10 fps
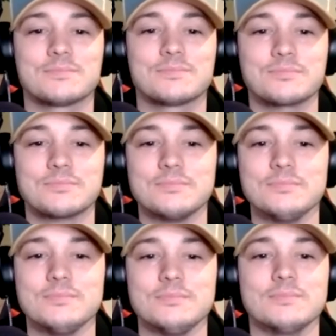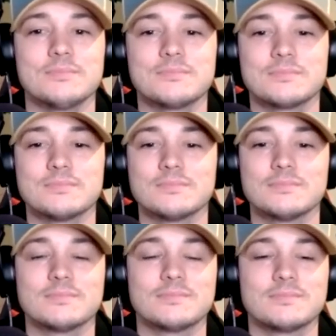
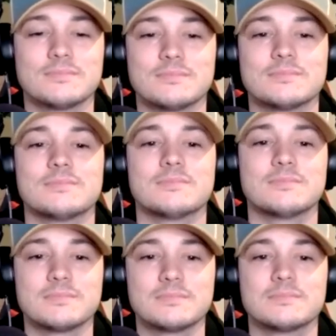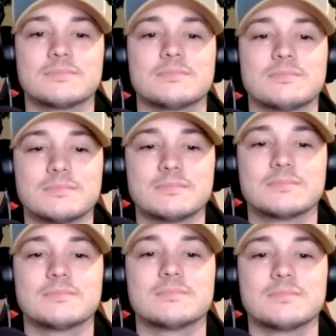
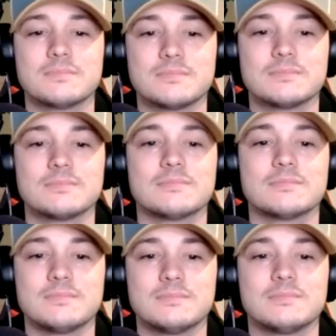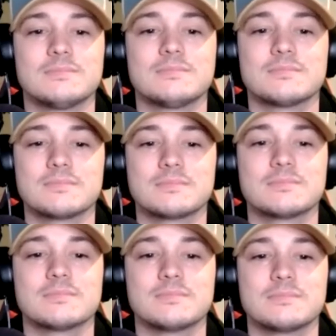
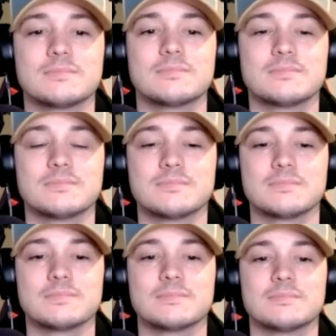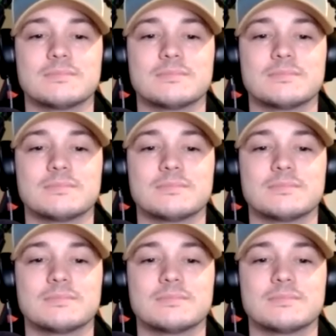(not speaking)